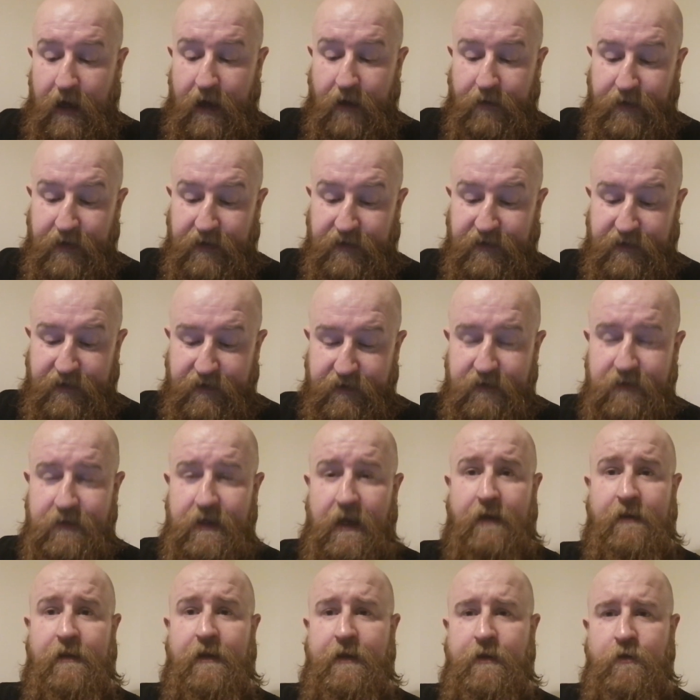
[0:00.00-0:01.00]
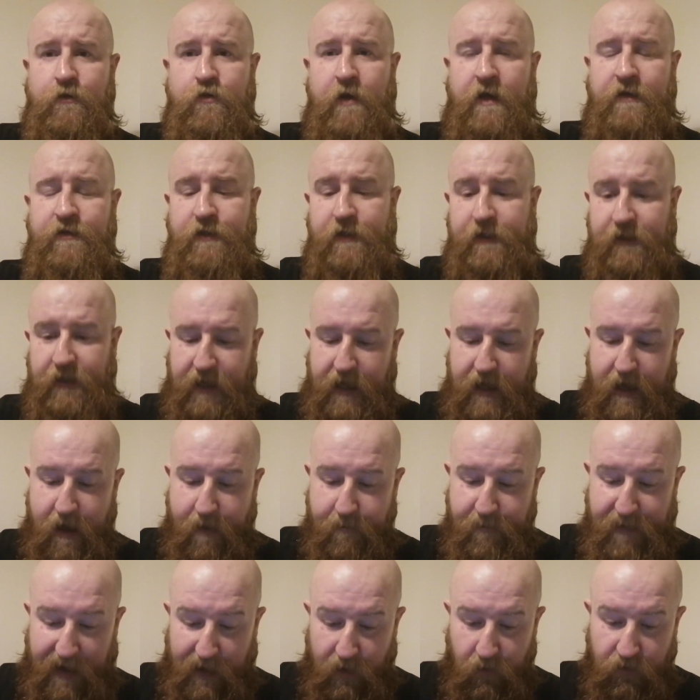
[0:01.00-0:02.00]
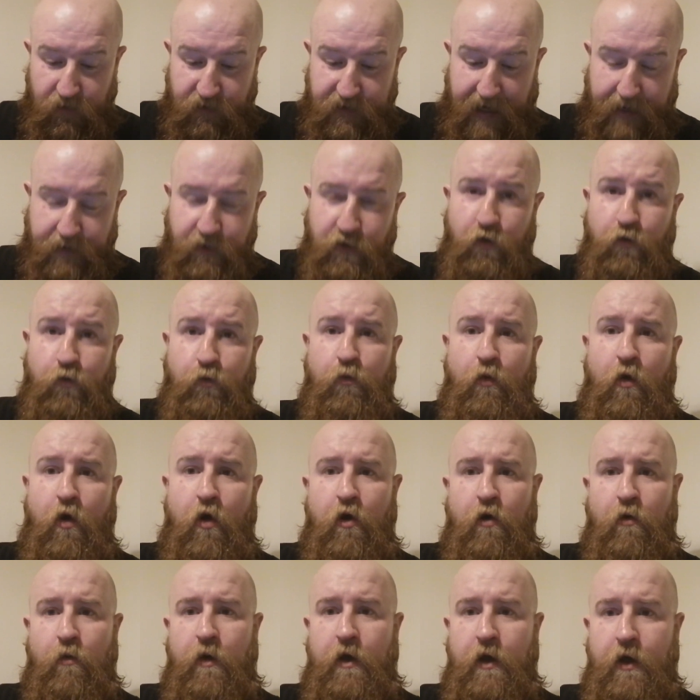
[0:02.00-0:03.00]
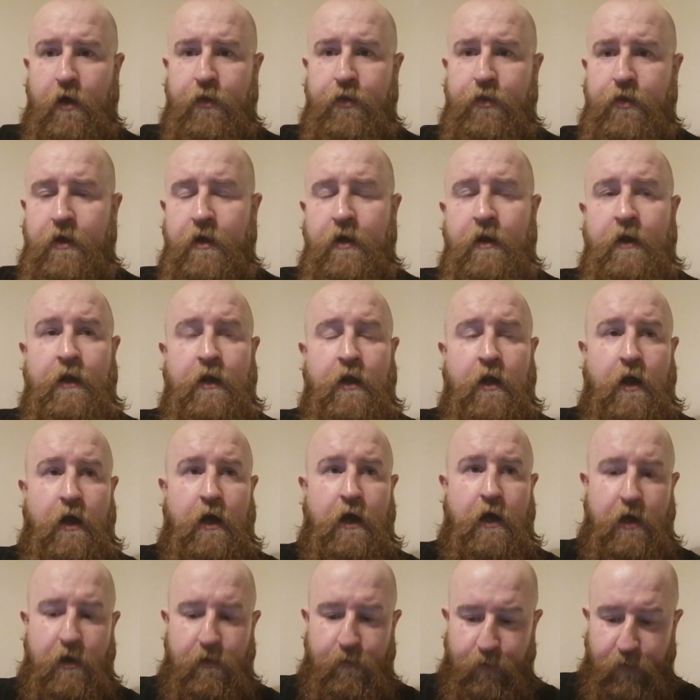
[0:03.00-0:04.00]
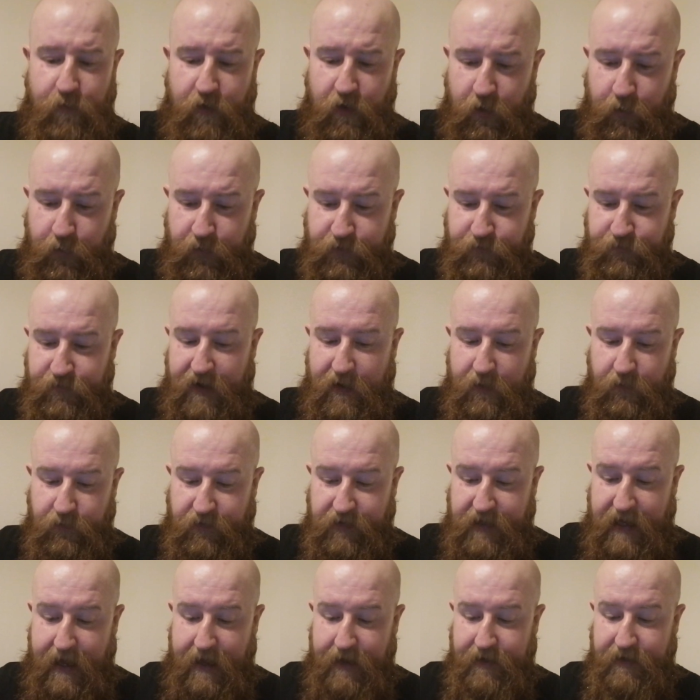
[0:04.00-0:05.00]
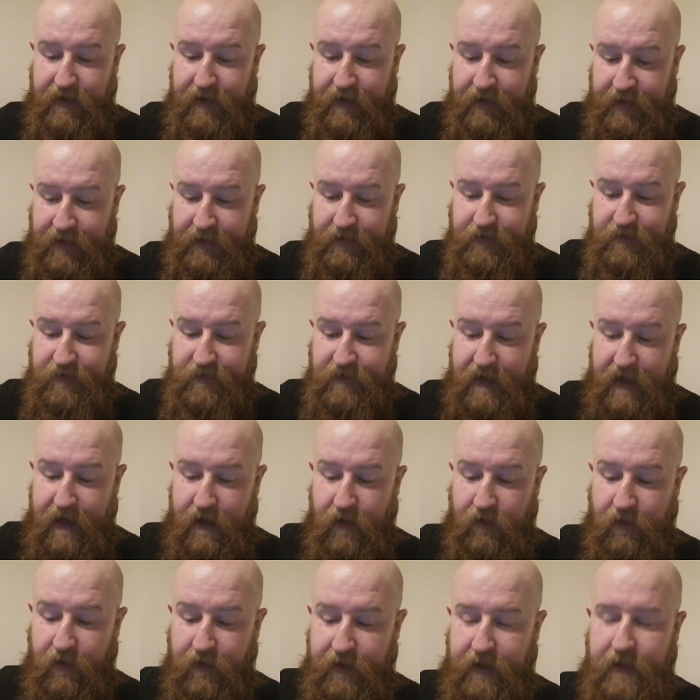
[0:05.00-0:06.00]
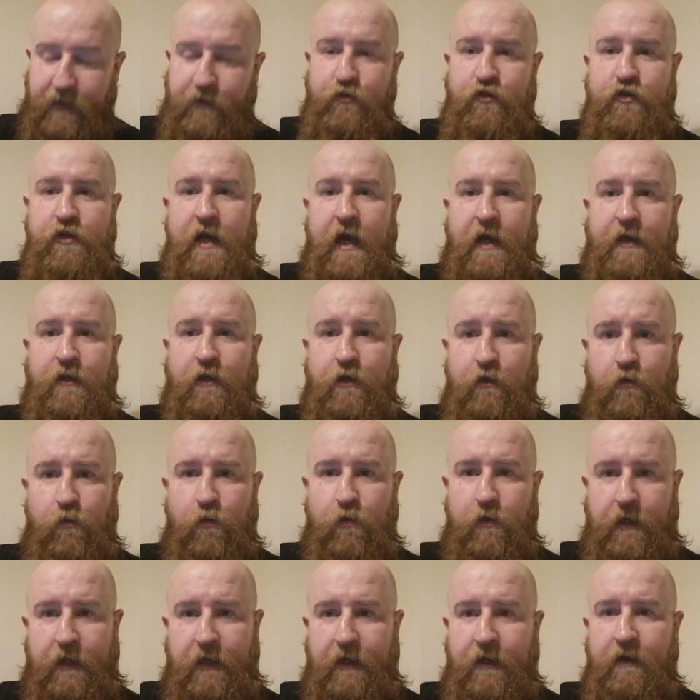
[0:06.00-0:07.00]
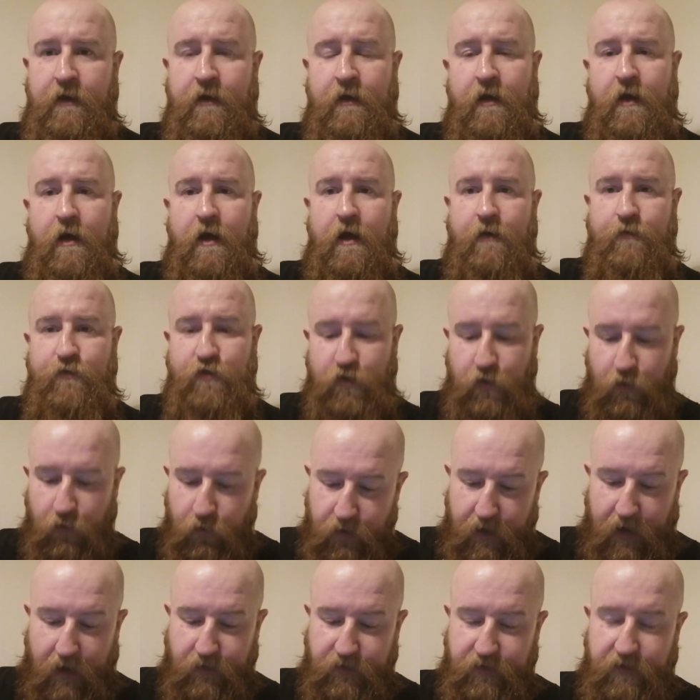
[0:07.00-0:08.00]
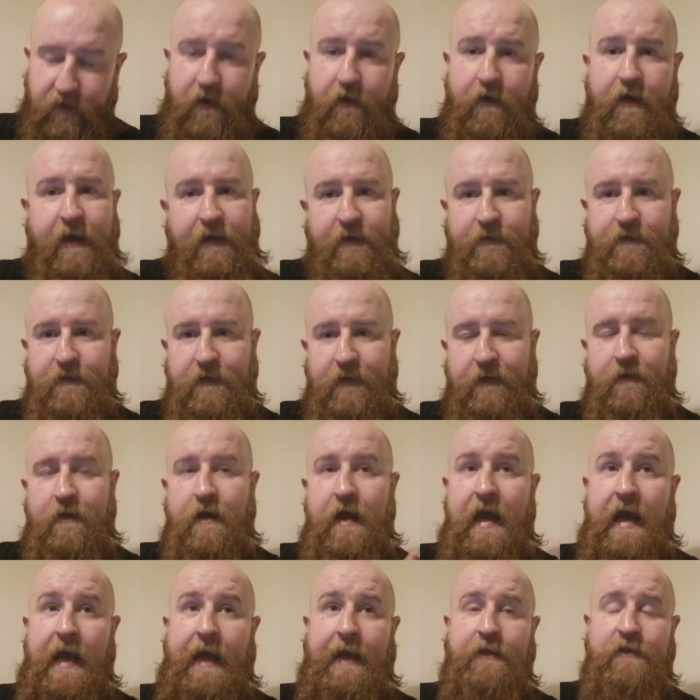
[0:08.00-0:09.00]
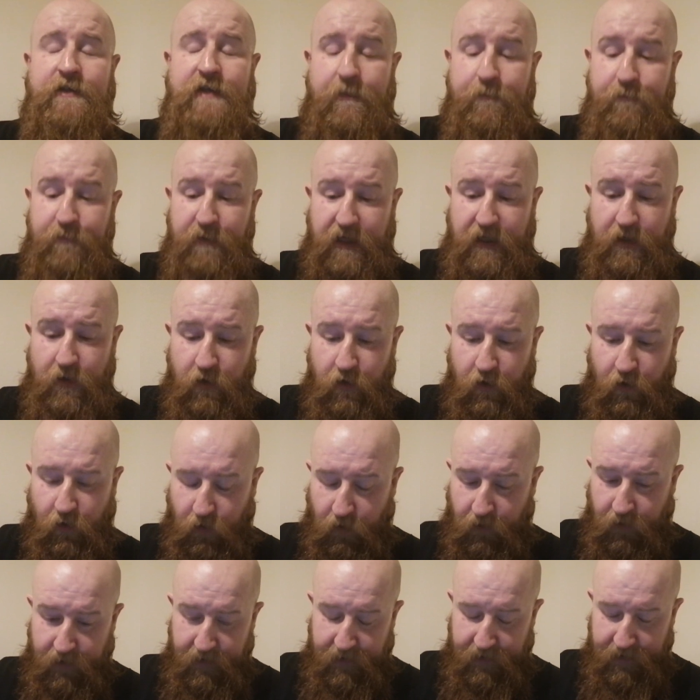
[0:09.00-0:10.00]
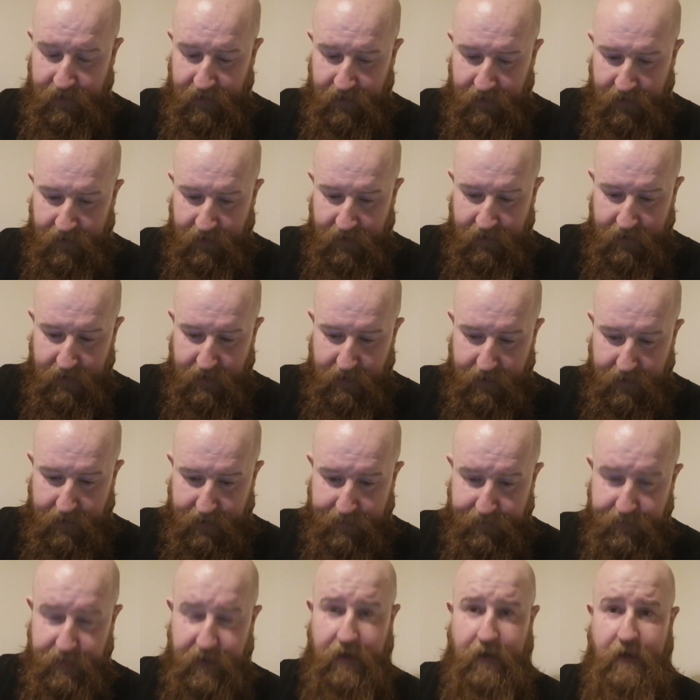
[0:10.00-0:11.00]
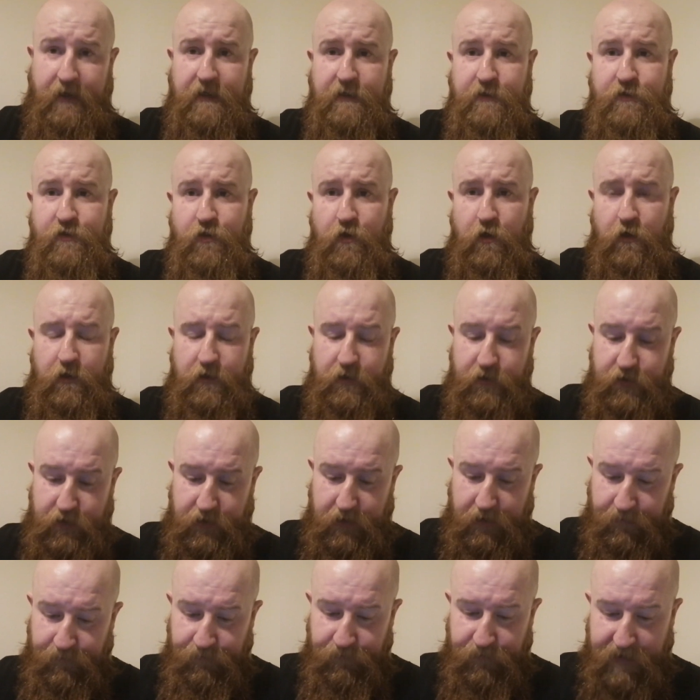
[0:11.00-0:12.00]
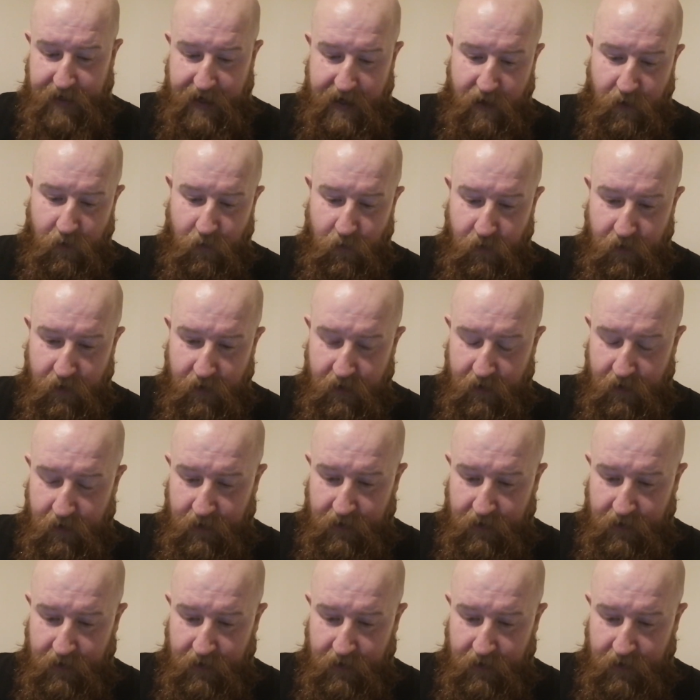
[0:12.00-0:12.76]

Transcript: This is sadly and tragically about Daniel Raworth, who was found dead in his cell in January of 2018 at HMP Hull in East Yorkshire. Now,